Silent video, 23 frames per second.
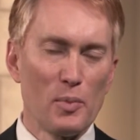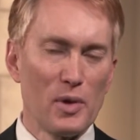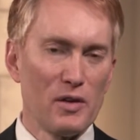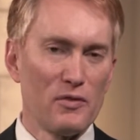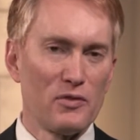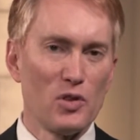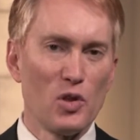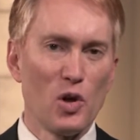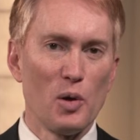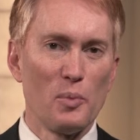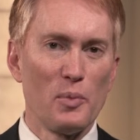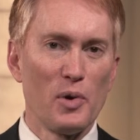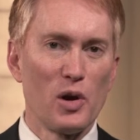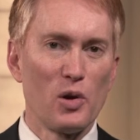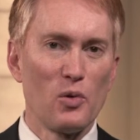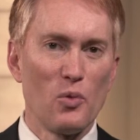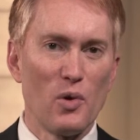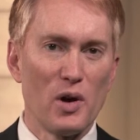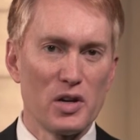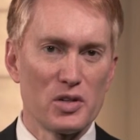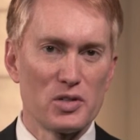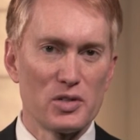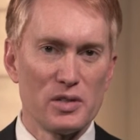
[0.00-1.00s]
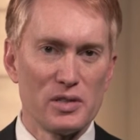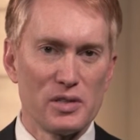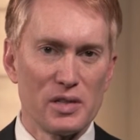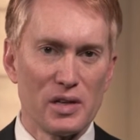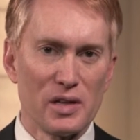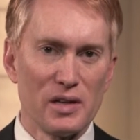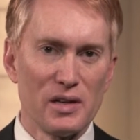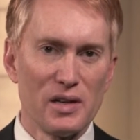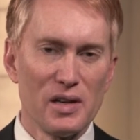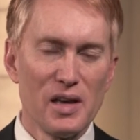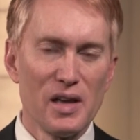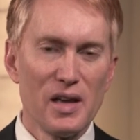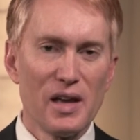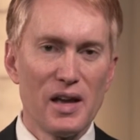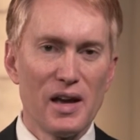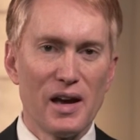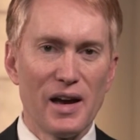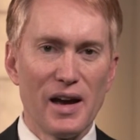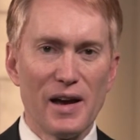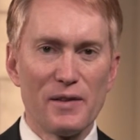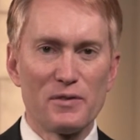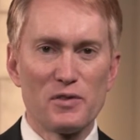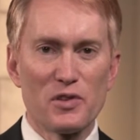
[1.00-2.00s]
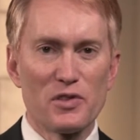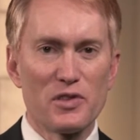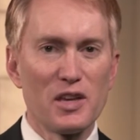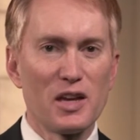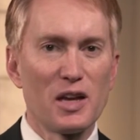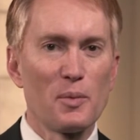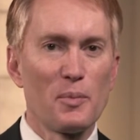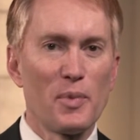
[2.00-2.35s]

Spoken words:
Even though I'm here in Washington, I have to think